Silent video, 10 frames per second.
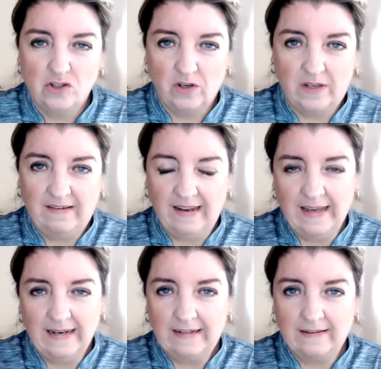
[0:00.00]
to
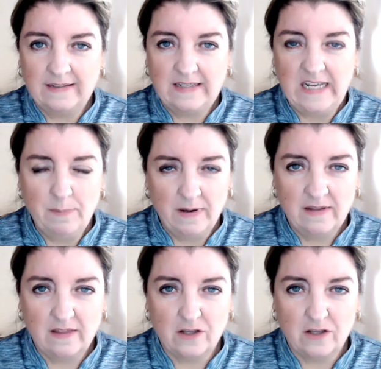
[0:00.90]
dig a little deeper than the